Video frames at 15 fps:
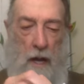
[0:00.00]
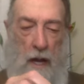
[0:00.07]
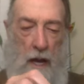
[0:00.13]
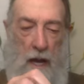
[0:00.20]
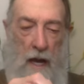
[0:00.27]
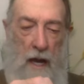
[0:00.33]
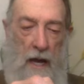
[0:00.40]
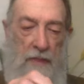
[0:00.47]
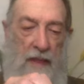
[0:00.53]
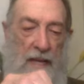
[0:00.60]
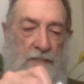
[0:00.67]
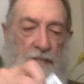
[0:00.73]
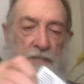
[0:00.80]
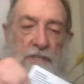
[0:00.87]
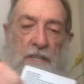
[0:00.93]
Uh, and
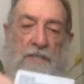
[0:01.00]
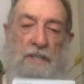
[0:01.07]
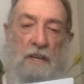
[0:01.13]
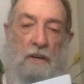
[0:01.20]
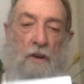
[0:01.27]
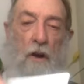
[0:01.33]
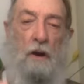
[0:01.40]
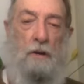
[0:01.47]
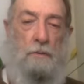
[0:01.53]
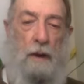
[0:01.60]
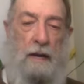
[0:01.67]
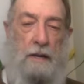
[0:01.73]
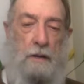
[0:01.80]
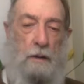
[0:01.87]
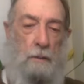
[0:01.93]
that's just this little card
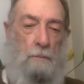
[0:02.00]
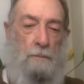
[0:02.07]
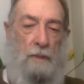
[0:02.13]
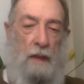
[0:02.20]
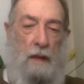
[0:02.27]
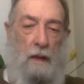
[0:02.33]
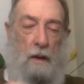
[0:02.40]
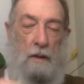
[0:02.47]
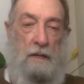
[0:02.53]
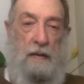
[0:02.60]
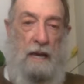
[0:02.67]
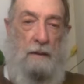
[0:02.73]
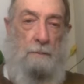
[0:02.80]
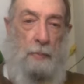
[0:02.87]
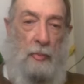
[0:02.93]
right here,
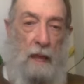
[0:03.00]
okay?